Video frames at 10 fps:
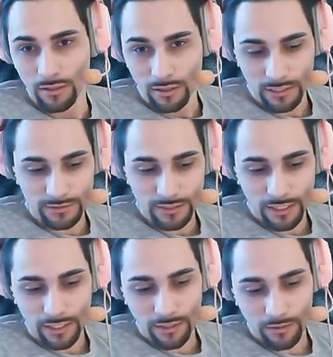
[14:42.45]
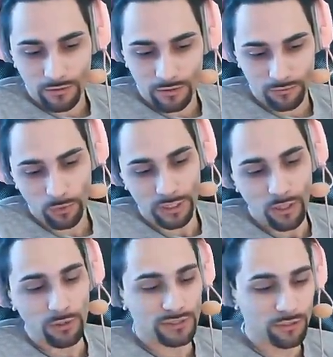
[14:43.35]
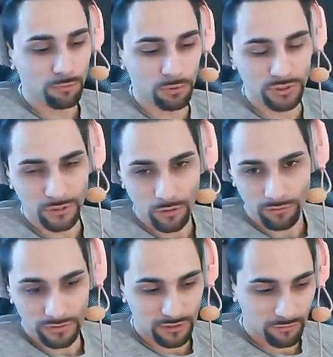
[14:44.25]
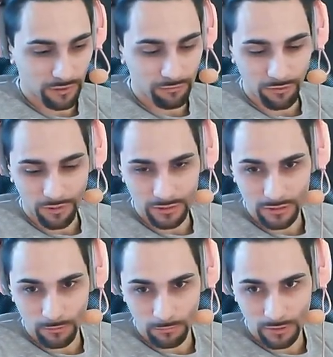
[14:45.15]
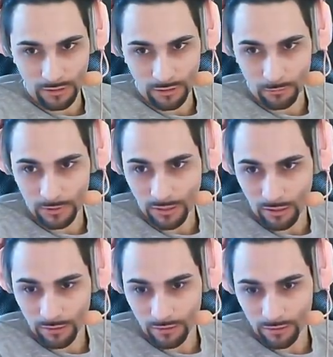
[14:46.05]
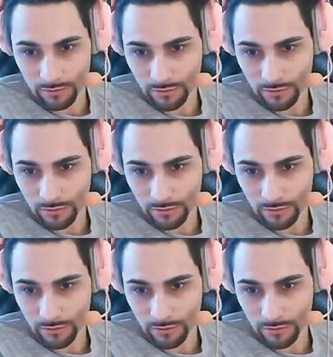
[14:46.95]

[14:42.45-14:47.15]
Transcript: Let's say we're now at 0%. Obviously everything is a little bit harder.